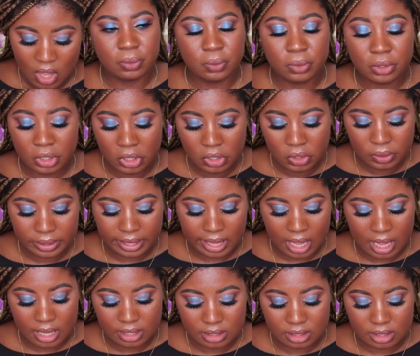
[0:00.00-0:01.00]
We're gonna look
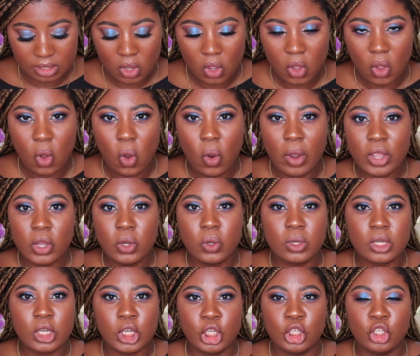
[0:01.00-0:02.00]
at oil
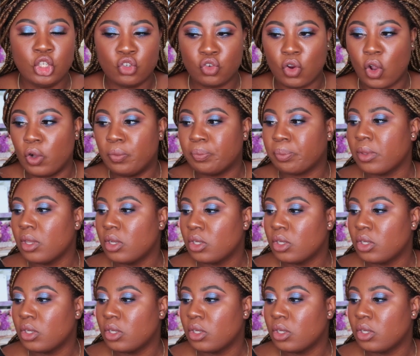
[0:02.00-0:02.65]
control.